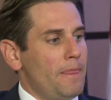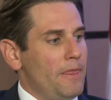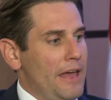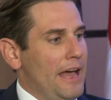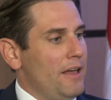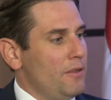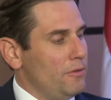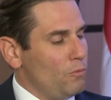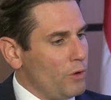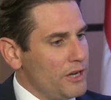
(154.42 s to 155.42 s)
that
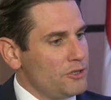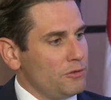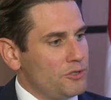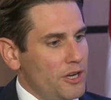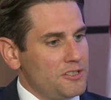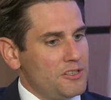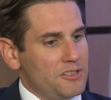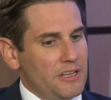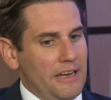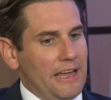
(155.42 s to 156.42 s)
racial
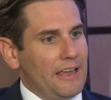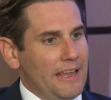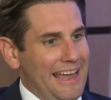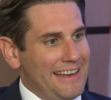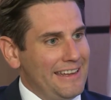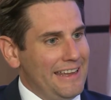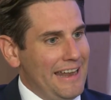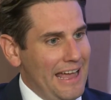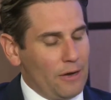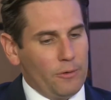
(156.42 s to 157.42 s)
justice and
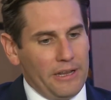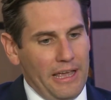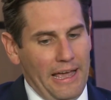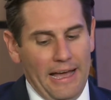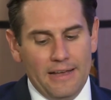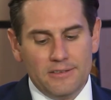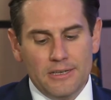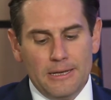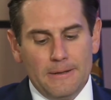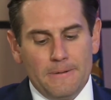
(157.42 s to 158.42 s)
inequity has.